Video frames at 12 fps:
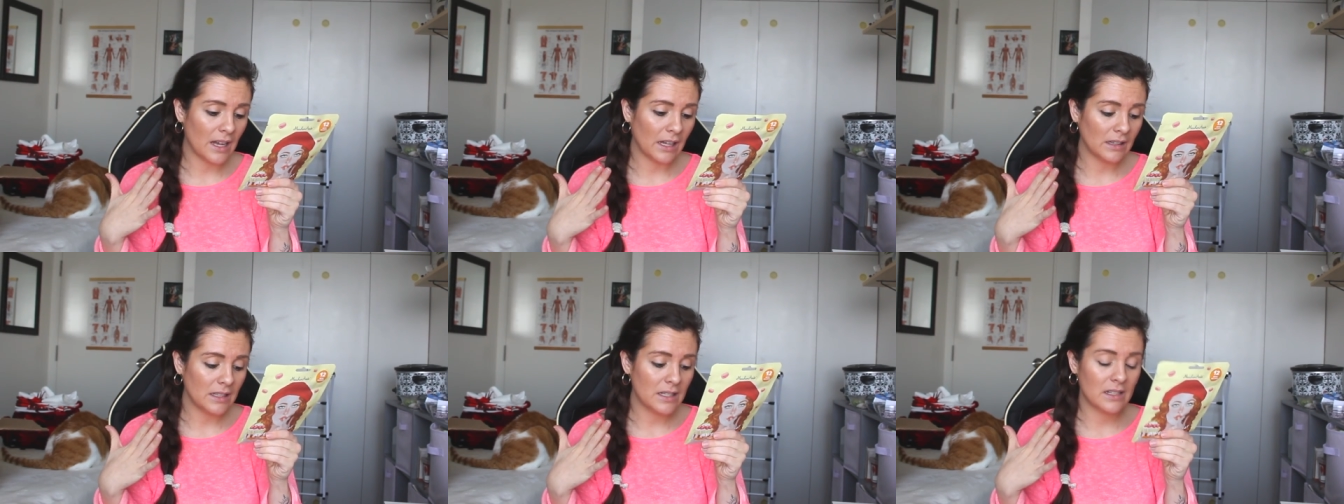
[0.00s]

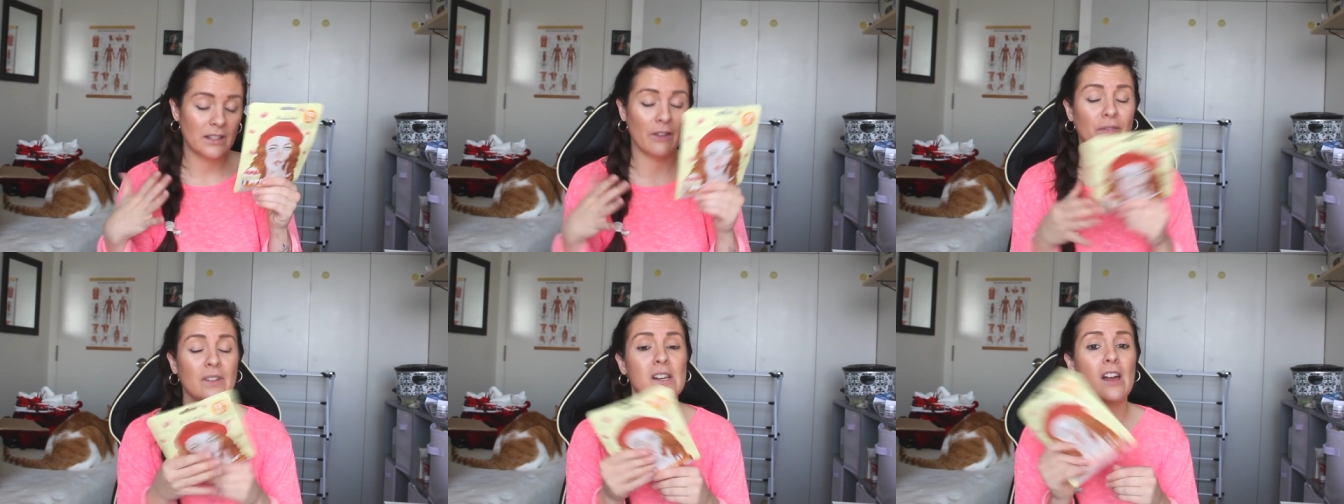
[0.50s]
At least
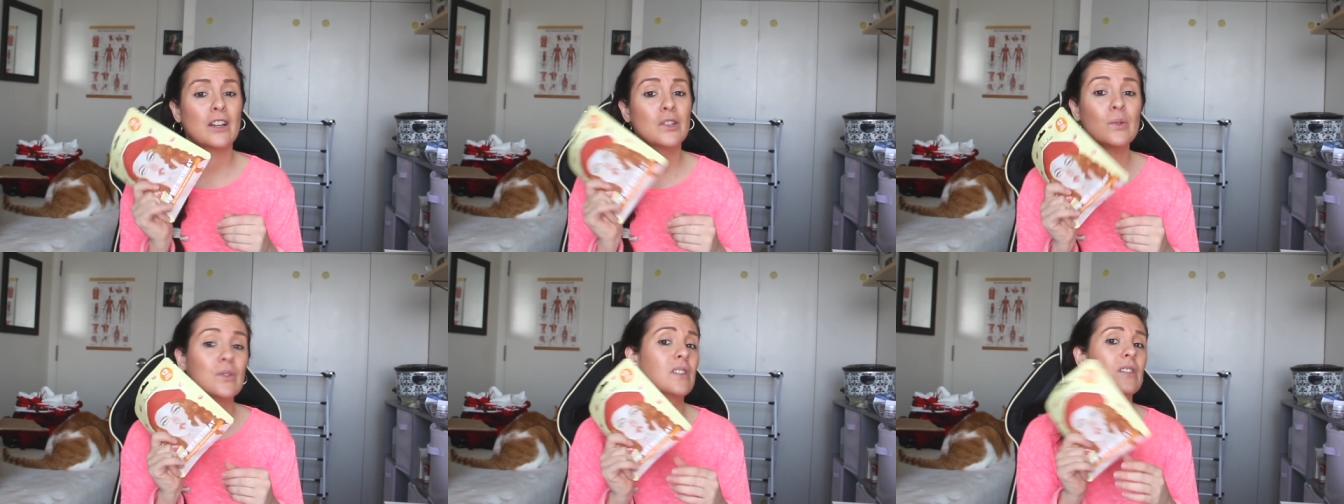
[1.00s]
definitely not
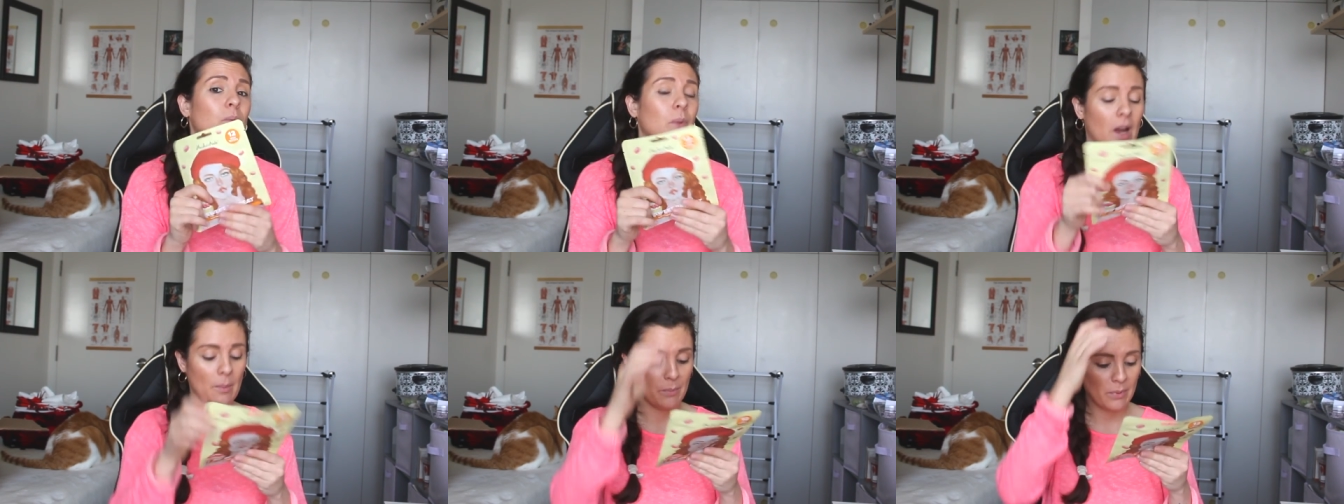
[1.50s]
use this
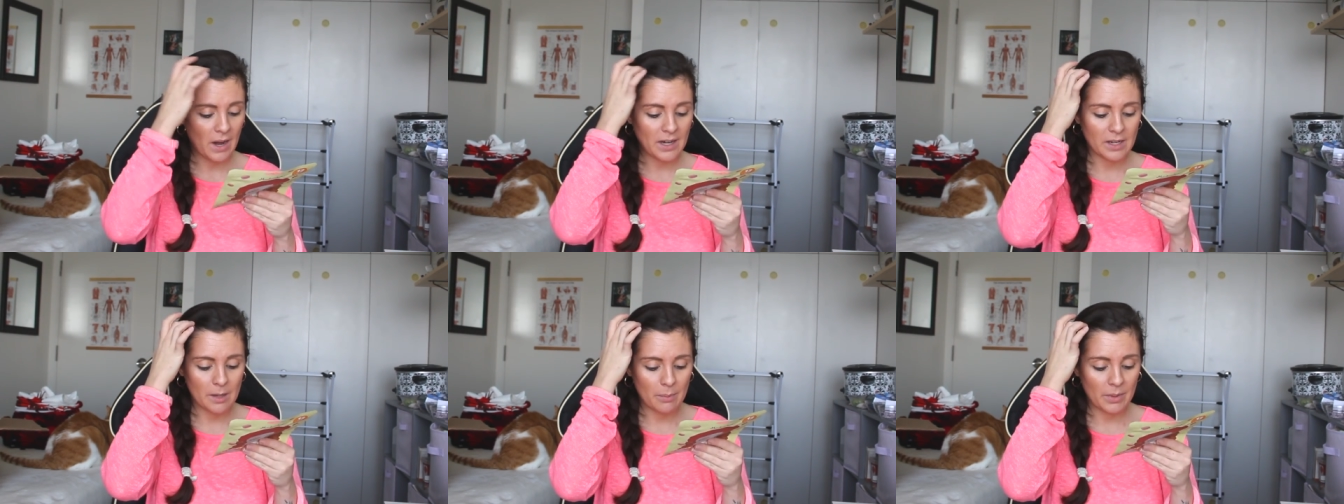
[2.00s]
when I'm
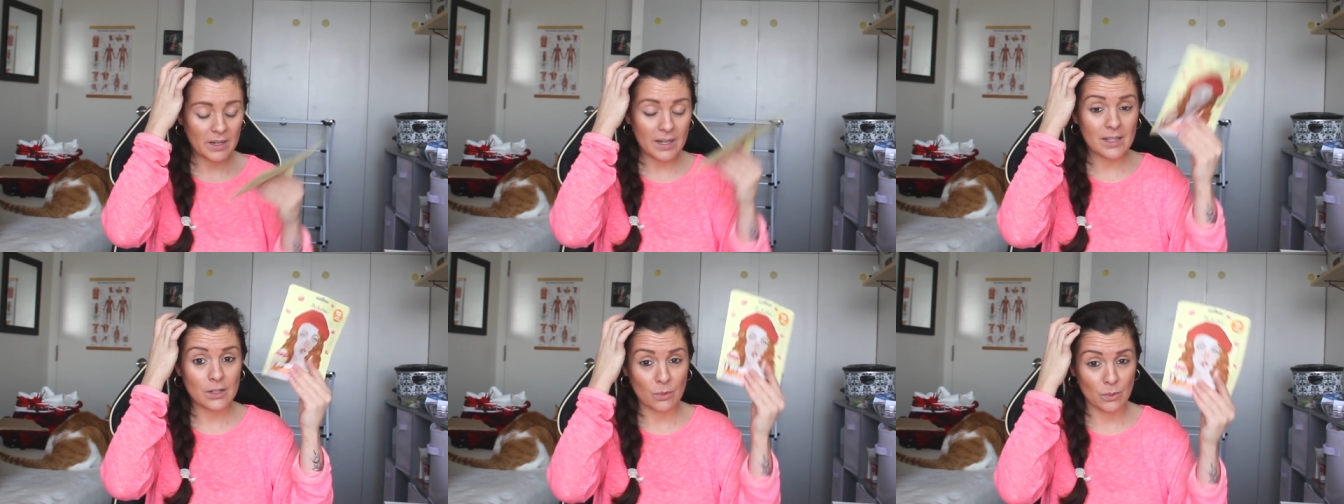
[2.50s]
pregnant, but it
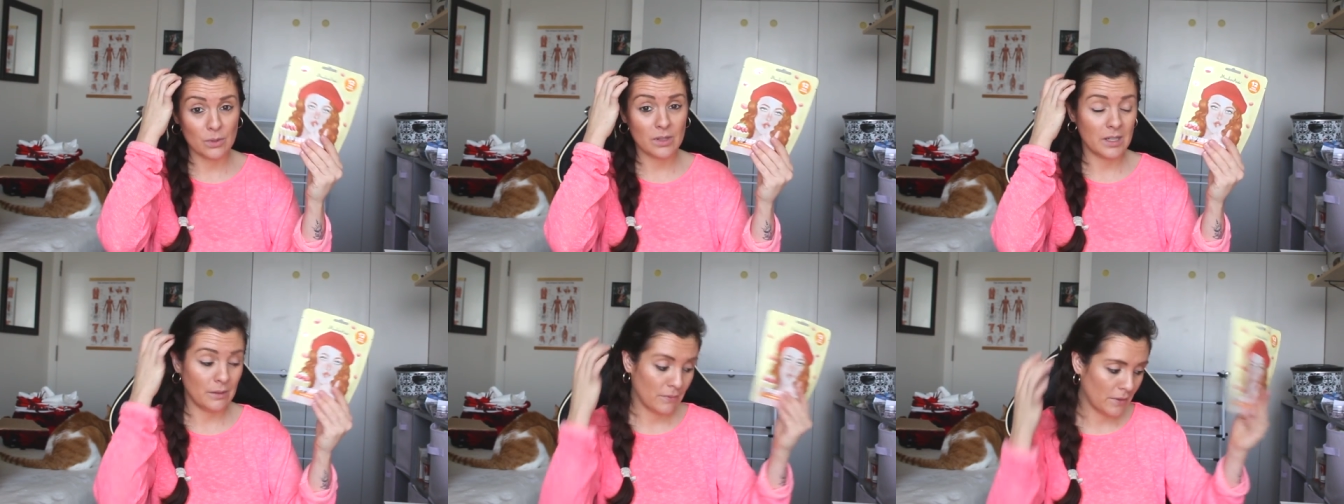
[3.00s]
is
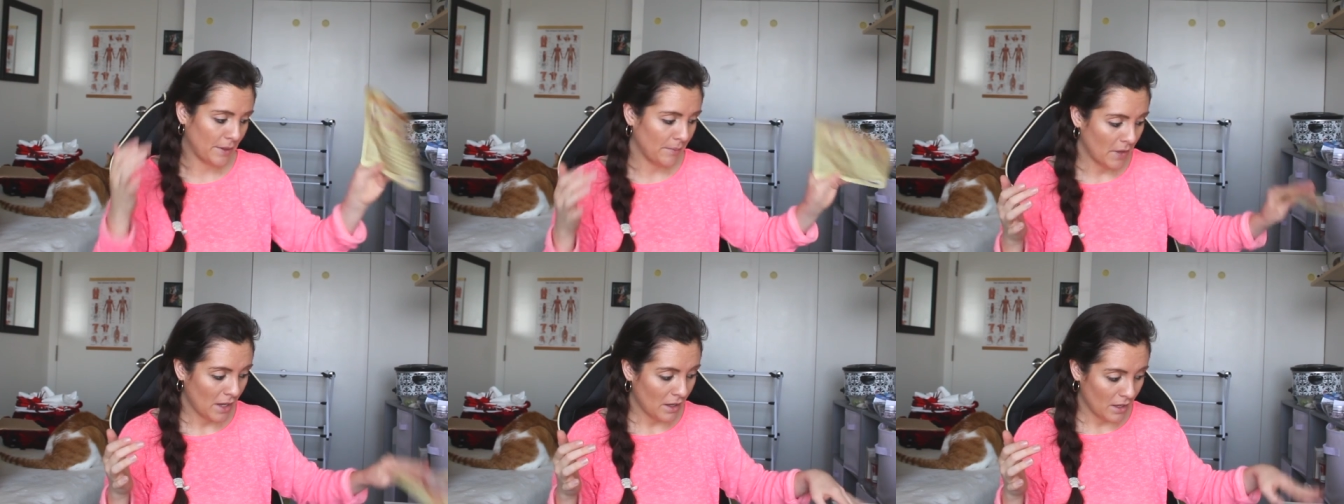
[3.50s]
cruelty free
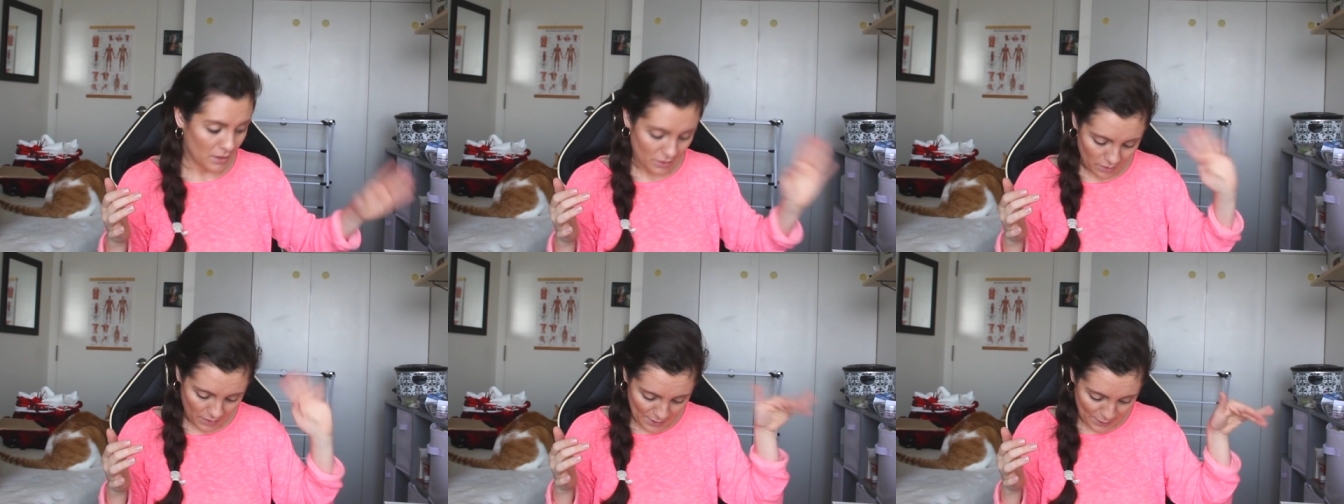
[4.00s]
great.
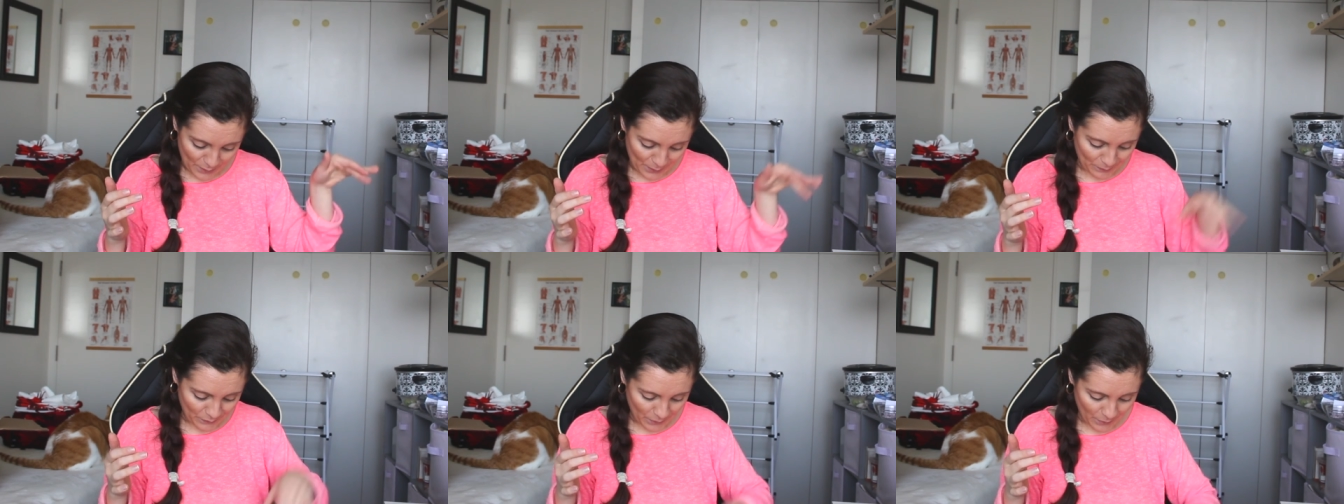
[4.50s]
So anyway,
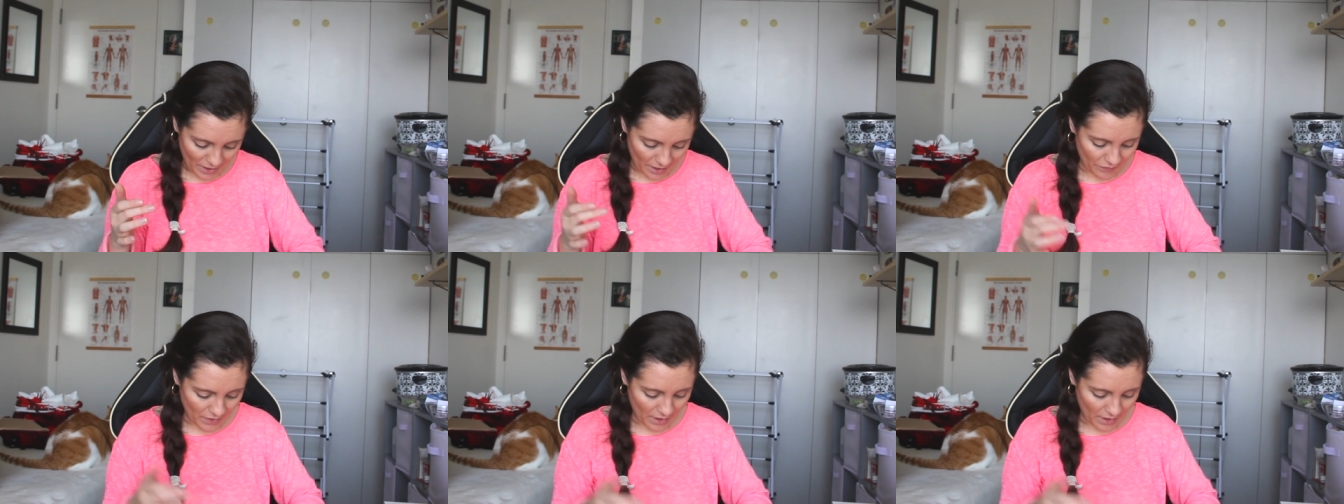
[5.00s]
we got